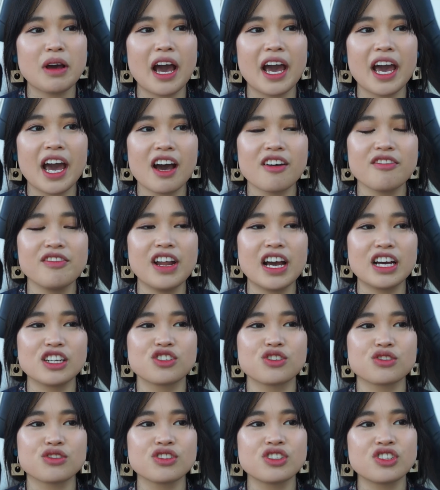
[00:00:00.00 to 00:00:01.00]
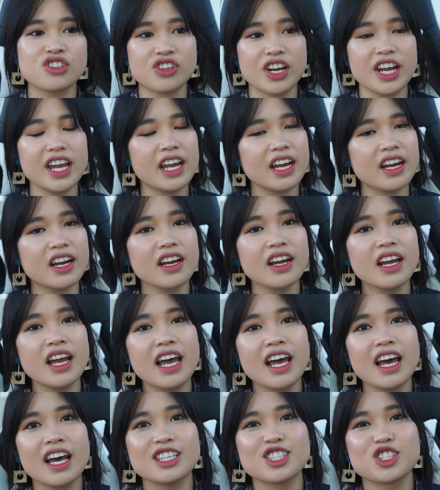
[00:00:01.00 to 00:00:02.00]
I have natural straight hair,
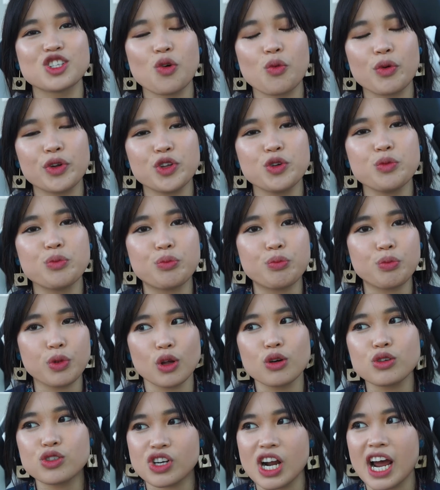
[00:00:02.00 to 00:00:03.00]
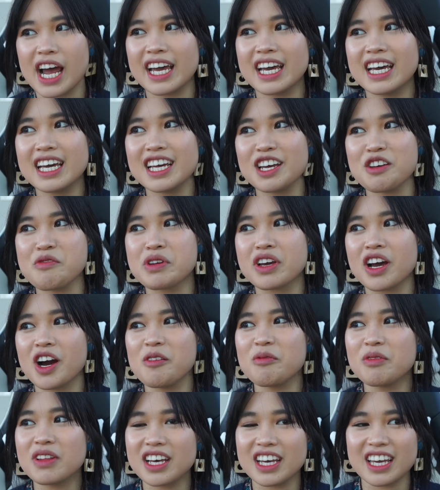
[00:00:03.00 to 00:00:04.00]
and so when you blow dry it, it
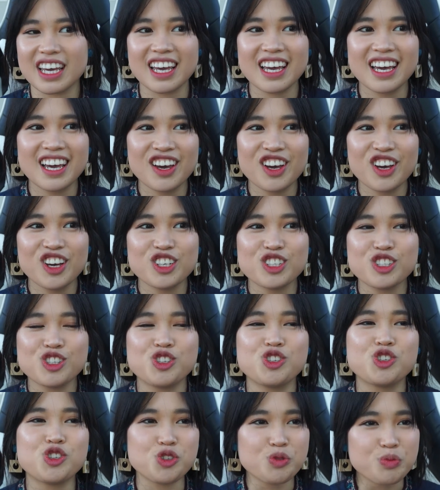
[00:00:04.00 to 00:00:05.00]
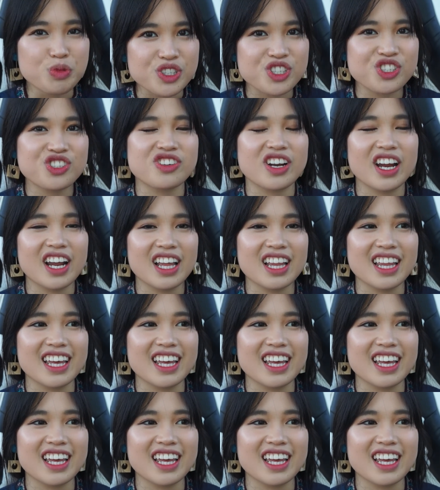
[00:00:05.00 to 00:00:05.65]
becomes like super straight.